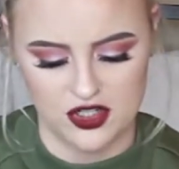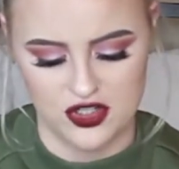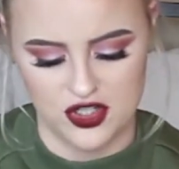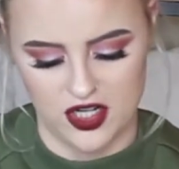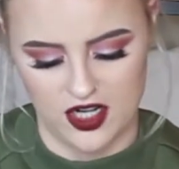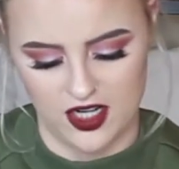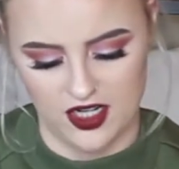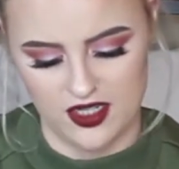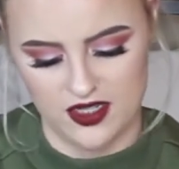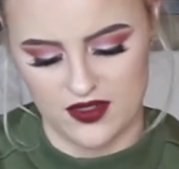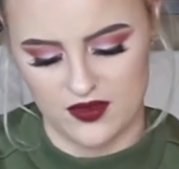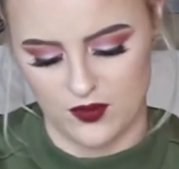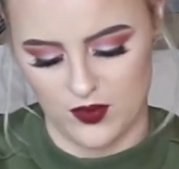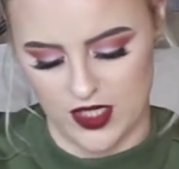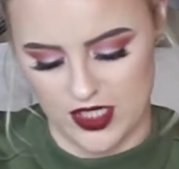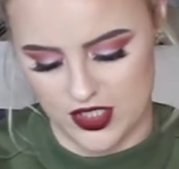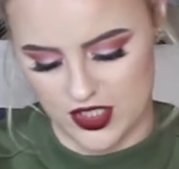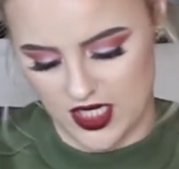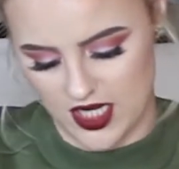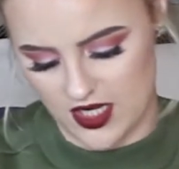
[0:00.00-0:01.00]
Jart,
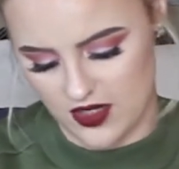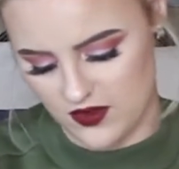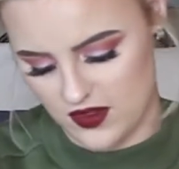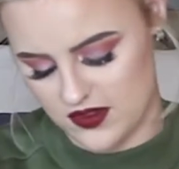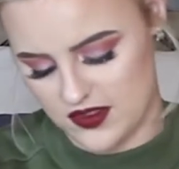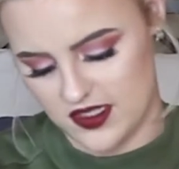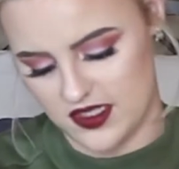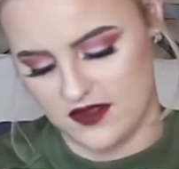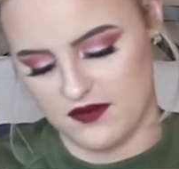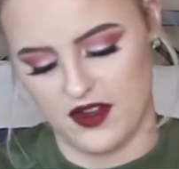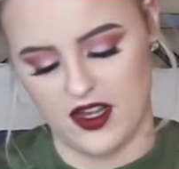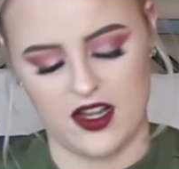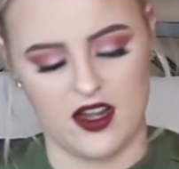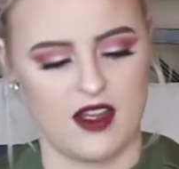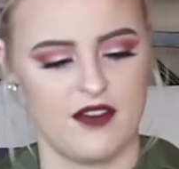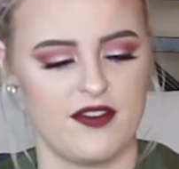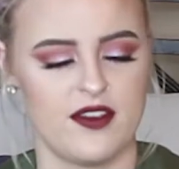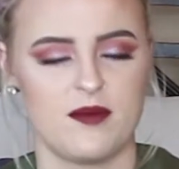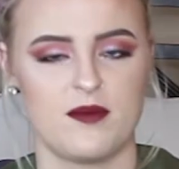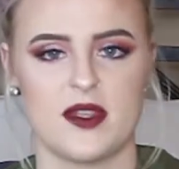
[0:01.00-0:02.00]
which I don't use these very
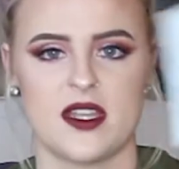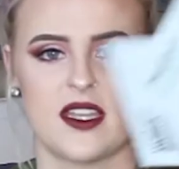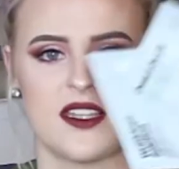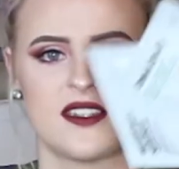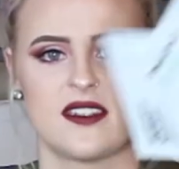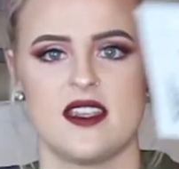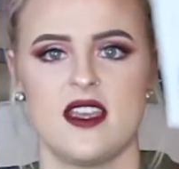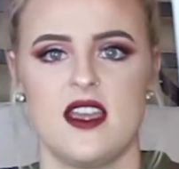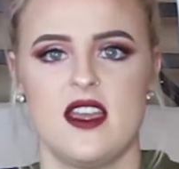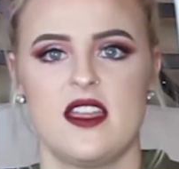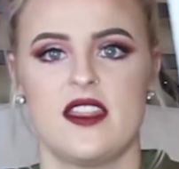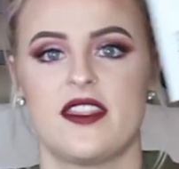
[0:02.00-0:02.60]
often because